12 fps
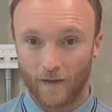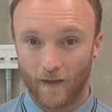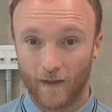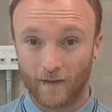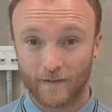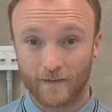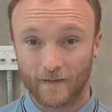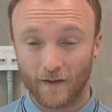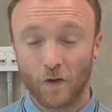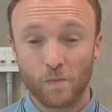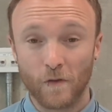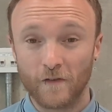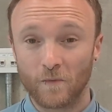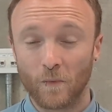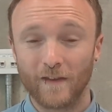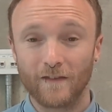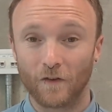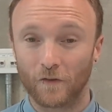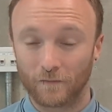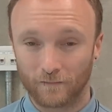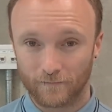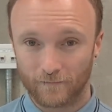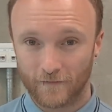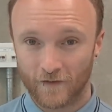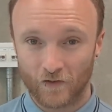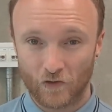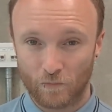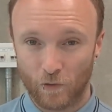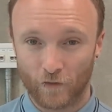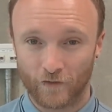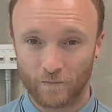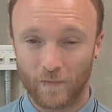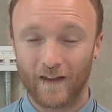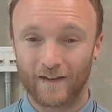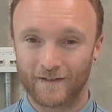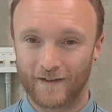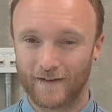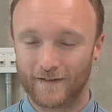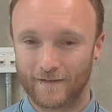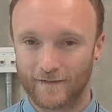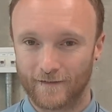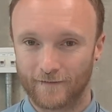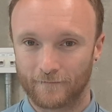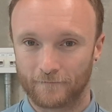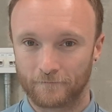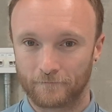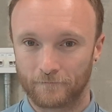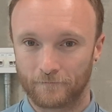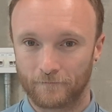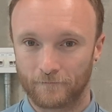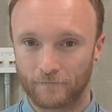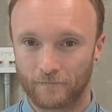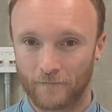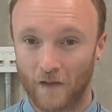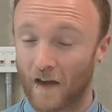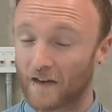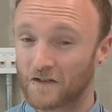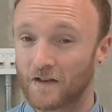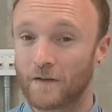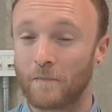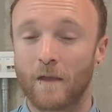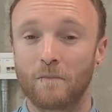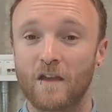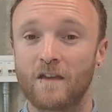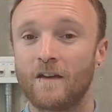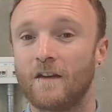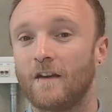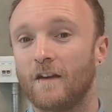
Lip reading: it opens a window to new possibilities that actually maybe